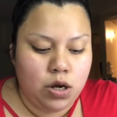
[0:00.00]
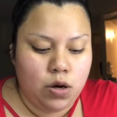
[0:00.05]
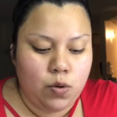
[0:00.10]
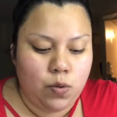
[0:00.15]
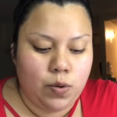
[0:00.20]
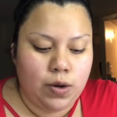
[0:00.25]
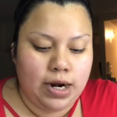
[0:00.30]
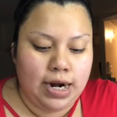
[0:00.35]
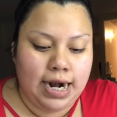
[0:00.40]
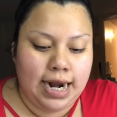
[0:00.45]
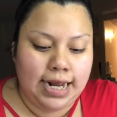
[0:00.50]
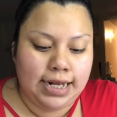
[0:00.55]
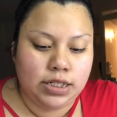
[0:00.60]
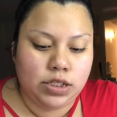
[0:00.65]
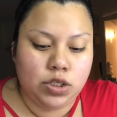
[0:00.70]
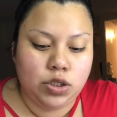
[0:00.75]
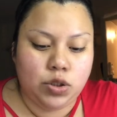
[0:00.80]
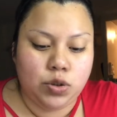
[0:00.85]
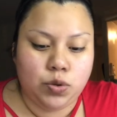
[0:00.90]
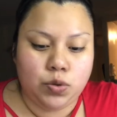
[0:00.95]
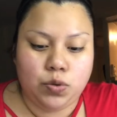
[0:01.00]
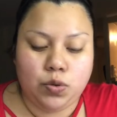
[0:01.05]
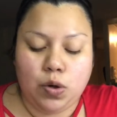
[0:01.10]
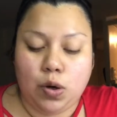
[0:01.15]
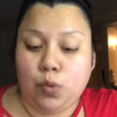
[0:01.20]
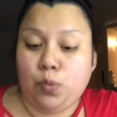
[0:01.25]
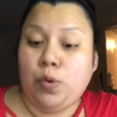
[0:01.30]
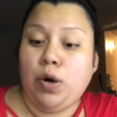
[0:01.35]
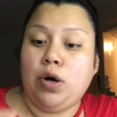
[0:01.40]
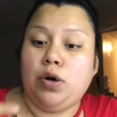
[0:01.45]
what I like to do,
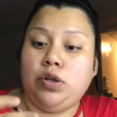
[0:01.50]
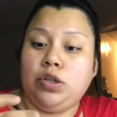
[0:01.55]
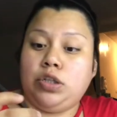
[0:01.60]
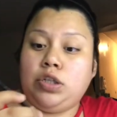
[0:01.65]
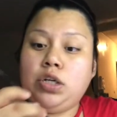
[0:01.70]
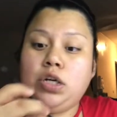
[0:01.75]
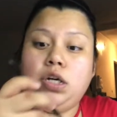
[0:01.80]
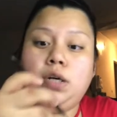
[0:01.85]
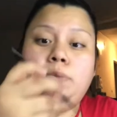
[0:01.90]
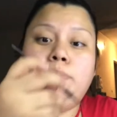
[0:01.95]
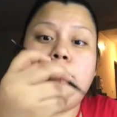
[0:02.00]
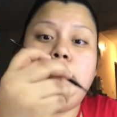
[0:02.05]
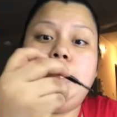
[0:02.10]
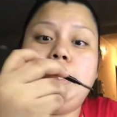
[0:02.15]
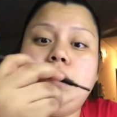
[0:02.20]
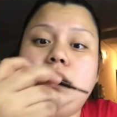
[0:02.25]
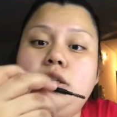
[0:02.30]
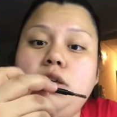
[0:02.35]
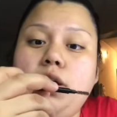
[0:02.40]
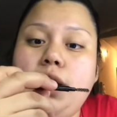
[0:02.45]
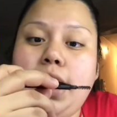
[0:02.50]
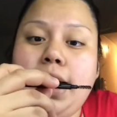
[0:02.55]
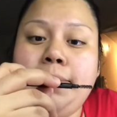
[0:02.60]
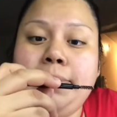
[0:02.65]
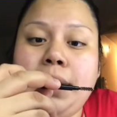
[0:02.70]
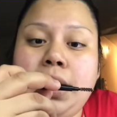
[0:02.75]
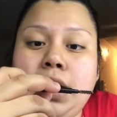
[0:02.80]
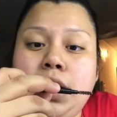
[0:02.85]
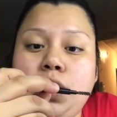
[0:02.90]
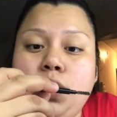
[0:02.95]
well, the pencil I'm
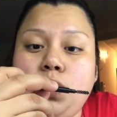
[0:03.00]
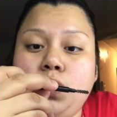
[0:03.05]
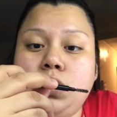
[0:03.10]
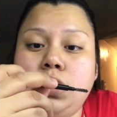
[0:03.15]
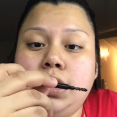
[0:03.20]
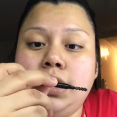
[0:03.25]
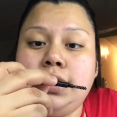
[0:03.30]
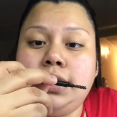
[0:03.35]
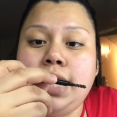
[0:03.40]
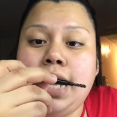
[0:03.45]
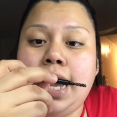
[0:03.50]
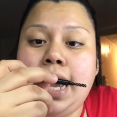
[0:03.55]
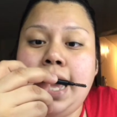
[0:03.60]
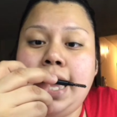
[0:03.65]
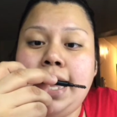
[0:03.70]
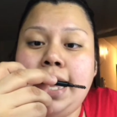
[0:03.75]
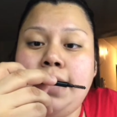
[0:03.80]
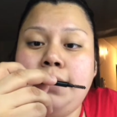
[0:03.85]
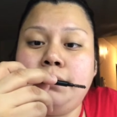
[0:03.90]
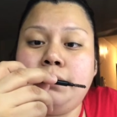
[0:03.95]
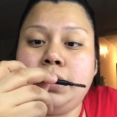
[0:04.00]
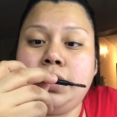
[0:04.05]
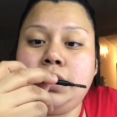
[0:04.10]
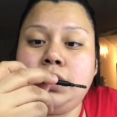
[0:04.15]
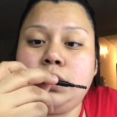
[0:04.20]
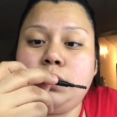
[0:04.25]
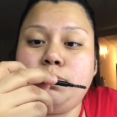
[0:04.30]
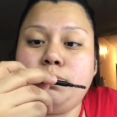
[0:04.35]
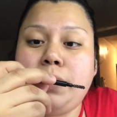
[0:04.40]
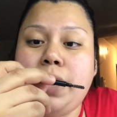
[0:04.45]
gonna use is the I Am
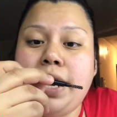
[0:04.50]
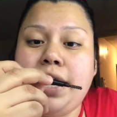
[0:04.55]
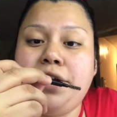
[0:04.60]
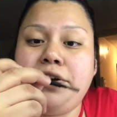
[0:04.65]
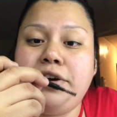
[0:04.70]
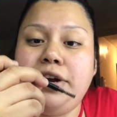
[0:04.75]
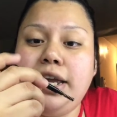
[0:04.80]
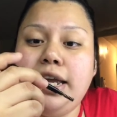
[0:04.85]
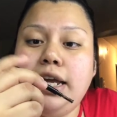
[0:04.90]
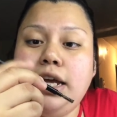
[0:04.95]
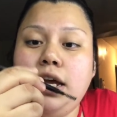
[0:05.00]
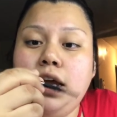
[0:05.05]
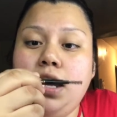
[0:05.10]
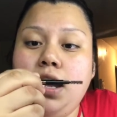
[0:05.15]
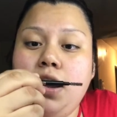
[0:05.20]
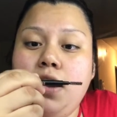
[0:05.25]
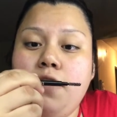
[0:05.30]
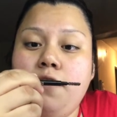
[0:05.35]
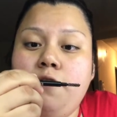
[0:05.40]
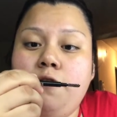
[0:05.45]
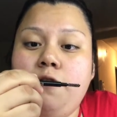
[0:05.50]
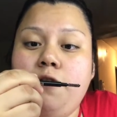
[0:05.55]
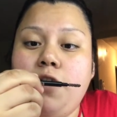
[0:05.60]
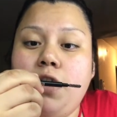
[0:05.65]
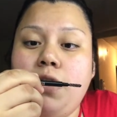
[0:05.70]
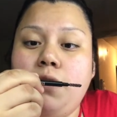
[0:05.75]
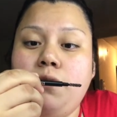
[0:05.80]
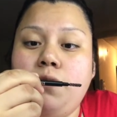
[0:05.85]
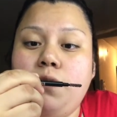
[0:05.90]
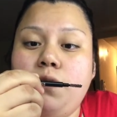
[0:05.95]
Inspiring
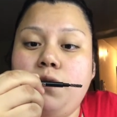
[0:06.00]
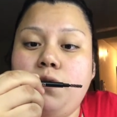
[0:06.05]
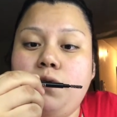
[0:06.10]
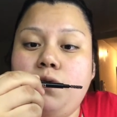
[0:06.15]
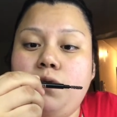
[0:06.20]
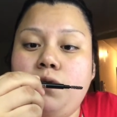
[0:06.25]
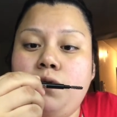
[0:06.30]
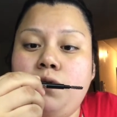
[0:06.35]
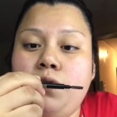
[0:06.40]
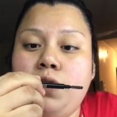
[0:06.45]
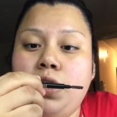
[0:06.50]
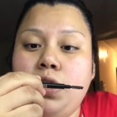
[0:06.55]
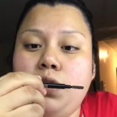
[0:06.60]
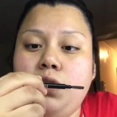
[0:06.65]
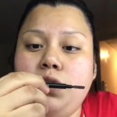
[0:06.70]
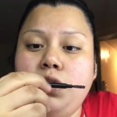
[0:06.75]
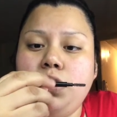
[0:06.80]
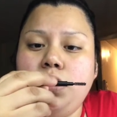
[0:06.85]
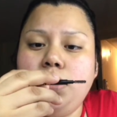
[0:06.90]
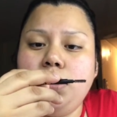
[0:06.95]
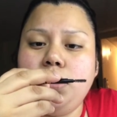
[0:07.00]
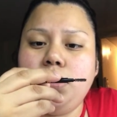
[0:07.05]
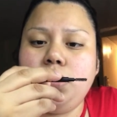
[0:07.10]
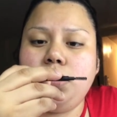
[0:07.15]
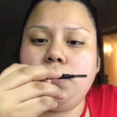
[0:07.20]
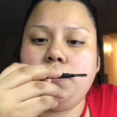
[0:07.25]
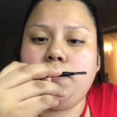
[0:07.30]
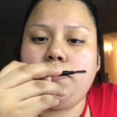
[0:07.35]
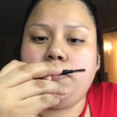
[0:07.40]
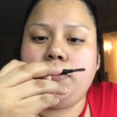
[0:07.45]
from Realher.
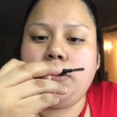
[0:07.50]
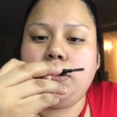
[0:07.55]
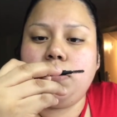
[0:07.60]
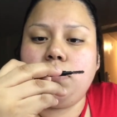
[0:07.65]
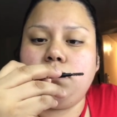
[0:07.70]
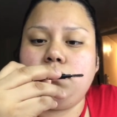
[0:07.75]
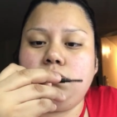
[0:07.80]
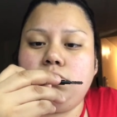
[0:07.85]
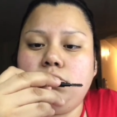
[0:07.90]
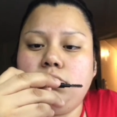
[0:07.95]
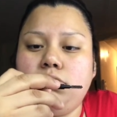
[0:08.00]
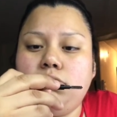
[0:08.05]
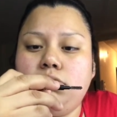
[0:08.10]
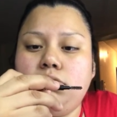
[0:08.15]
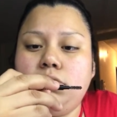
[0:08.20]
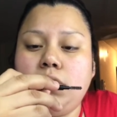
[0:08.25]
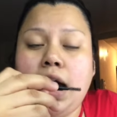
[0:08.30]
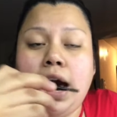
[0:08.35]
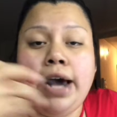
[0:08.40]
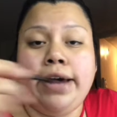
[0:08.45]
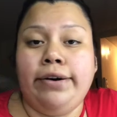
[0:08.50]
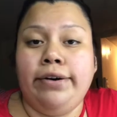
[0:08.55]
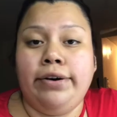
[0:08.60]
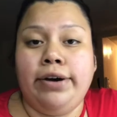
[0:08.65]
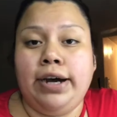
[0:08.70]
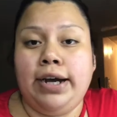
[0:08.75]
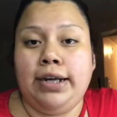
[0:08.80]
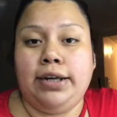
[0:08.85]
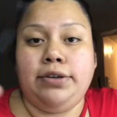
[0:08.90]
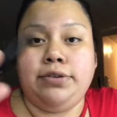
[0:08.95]
I don't know
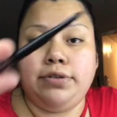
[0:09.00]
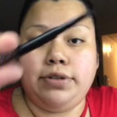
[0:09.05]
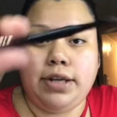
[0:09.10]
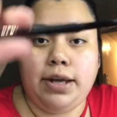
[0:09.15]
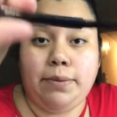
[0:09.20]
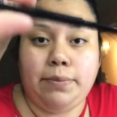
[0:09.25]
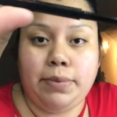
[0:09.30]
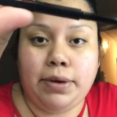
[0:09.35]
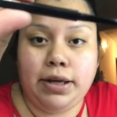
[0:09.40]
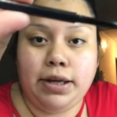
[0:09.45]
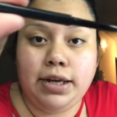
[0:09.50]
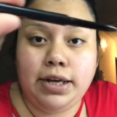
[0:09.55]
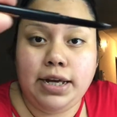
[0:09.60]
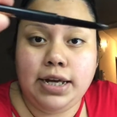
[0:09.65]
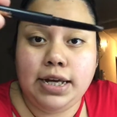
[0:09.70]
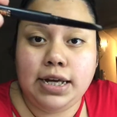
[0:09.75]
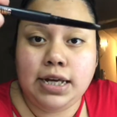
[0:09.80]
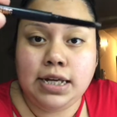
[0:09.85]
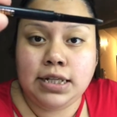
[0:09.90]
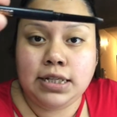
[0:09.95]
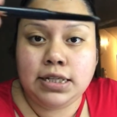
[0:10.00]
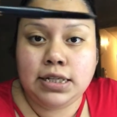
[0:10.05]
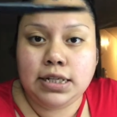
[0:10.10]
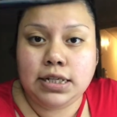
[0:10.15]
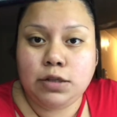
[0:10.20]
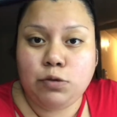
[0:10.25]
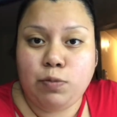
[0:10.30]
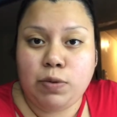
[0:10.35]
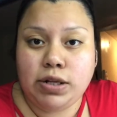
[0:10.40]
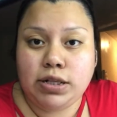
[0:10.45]
how you say it, but it's
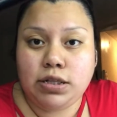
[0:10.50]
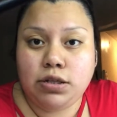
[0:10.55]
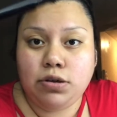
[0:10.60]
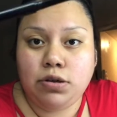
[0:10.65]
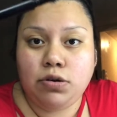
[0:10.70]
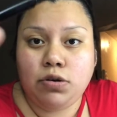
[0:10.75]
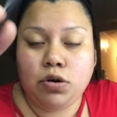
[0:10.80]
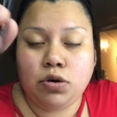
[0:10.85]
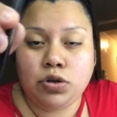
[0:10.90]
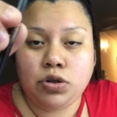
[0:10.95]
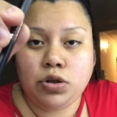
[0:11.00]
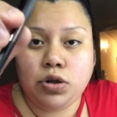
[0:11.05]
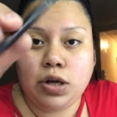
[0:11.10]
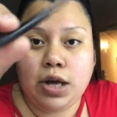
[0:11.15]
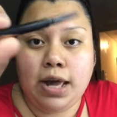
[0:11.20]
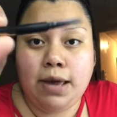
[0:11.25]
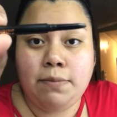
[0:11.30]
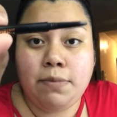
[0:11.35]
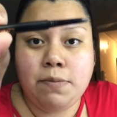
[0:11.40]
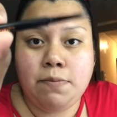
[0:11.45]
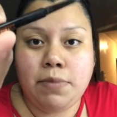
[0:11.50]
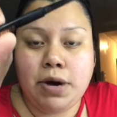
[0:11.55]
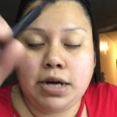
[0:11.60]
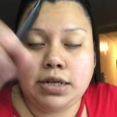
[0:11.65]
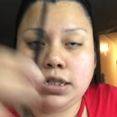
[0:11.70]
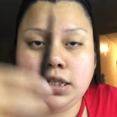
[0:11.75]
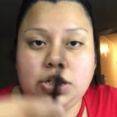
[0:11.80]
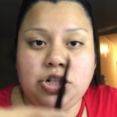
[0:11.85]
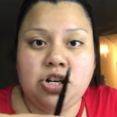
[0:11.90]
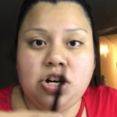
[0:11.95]
this pencil. Also came in
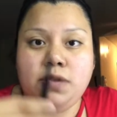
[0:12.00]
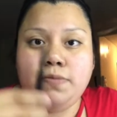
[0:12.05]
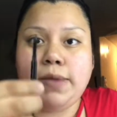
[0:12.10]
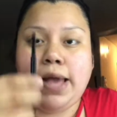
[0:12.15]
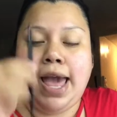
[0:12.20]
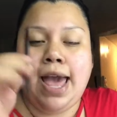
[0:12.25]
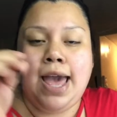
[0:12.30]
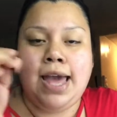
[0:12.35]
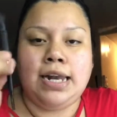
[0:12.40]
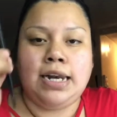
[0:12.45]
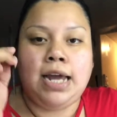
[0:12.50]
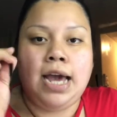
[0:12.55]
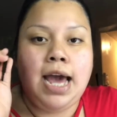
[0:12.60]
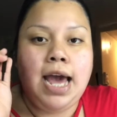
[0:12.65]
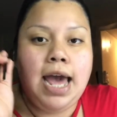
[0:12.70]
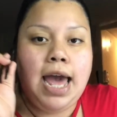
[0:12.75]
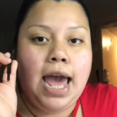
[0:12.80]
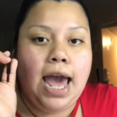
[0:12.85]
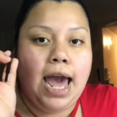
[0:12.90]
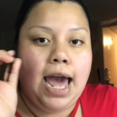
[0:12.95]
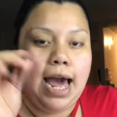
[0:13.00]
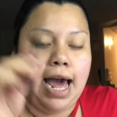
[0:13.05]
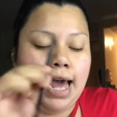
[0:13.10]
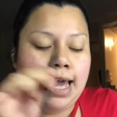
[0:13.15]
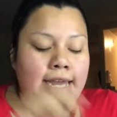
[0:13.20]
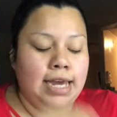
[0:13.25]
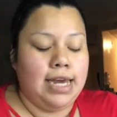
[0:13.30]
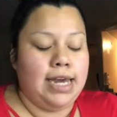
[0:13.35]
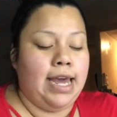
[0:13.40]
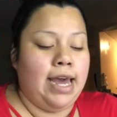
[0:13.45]
BoxyCharm, and
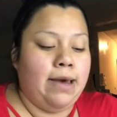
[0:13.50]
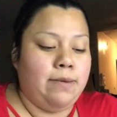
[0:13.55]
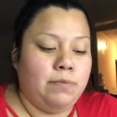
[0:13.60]
I am